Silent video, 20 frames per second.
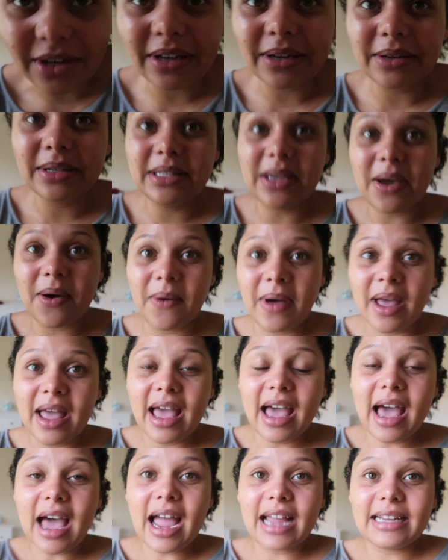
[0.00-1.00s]
you. So
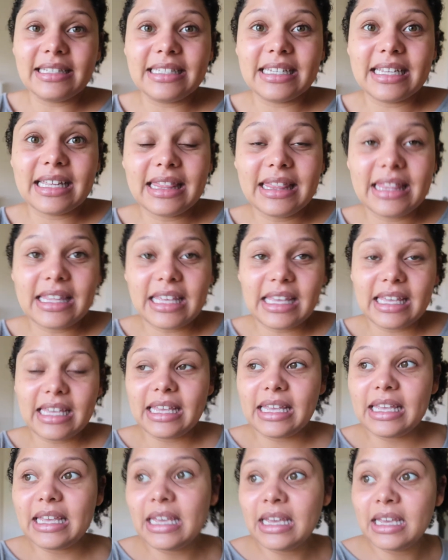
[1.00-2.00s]
I did
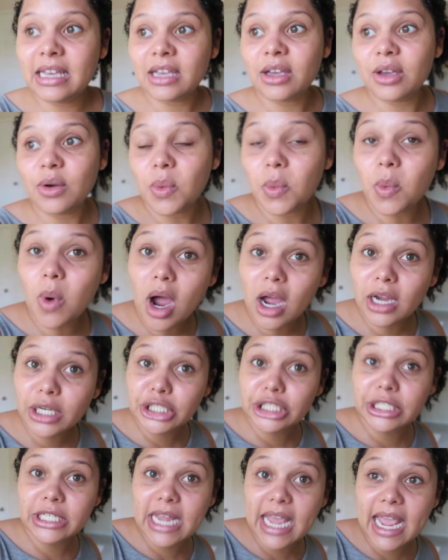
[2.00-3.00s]
the
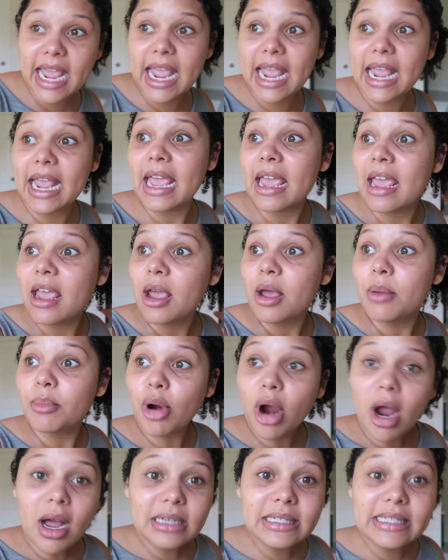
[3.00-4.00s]
wash day
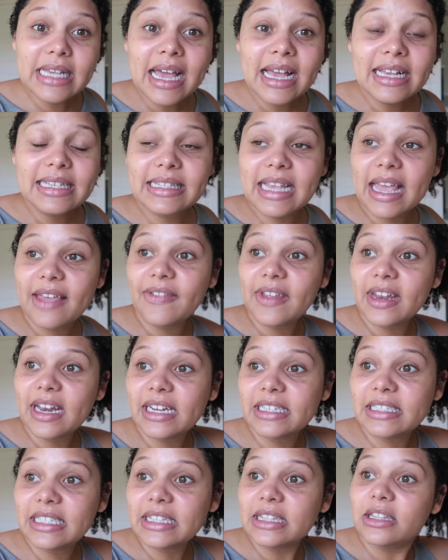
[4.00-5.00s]
process and then
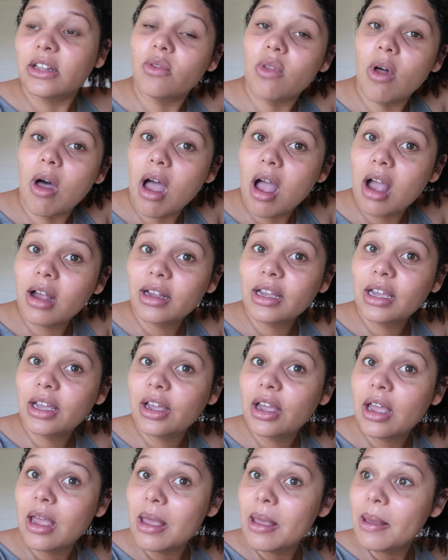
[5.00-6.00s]
I did the lock
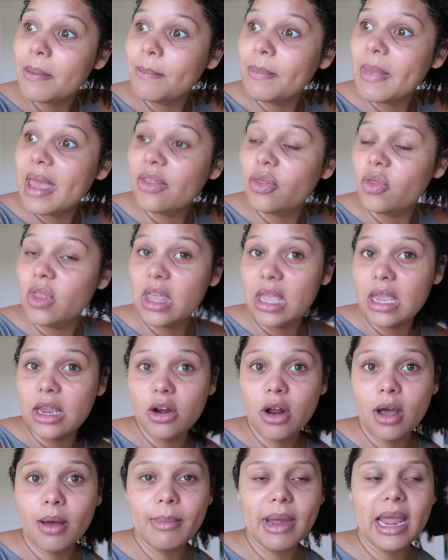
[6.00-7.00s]
method
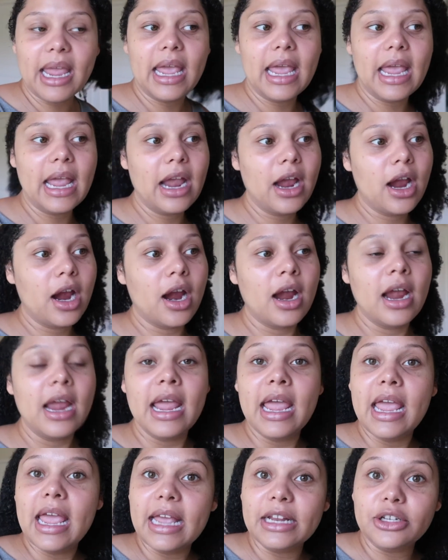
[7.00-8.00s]
on my hair.
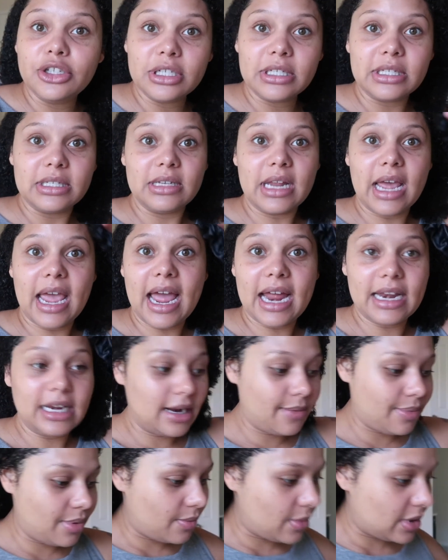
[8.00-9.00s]
It's just, I had it
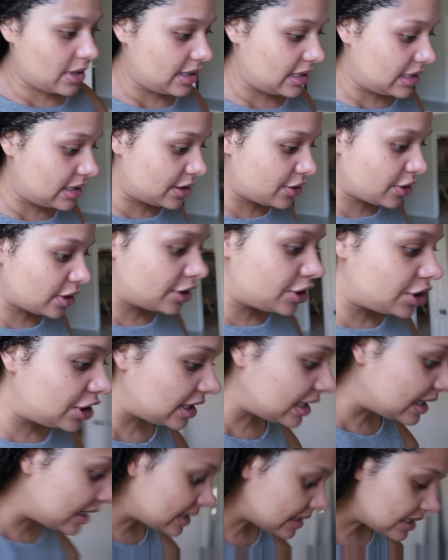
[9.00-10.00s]
up in one of these
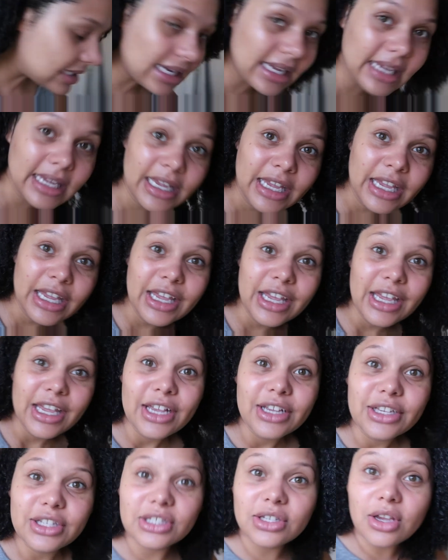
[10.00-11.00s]
scrunchies.
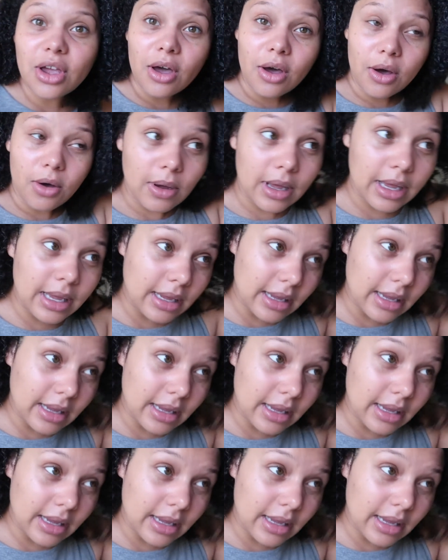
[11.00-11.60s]
So